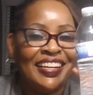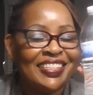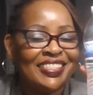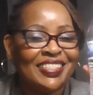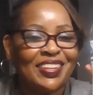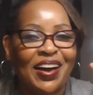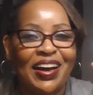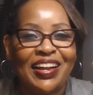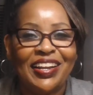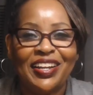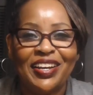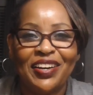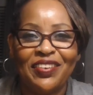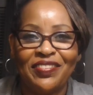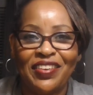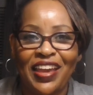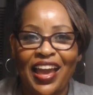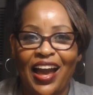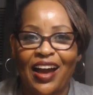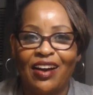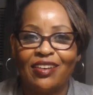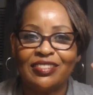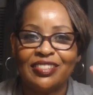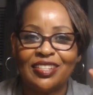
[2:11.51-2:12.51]
So I love
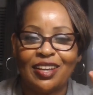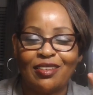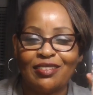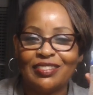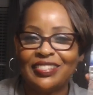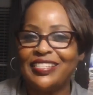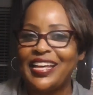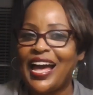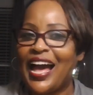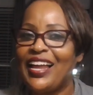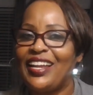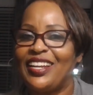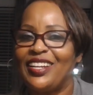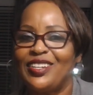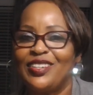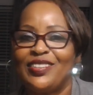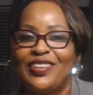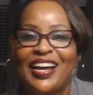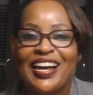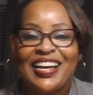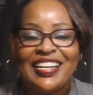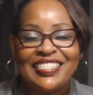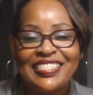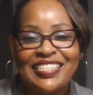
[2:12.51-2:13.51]
y'all. So
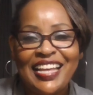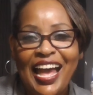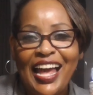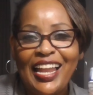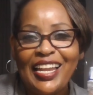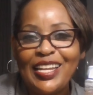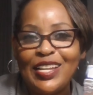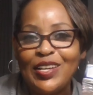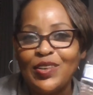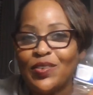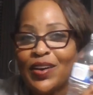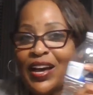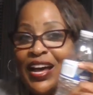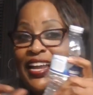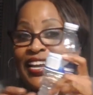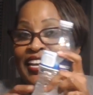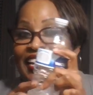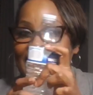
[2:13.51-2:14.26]
salute, salute.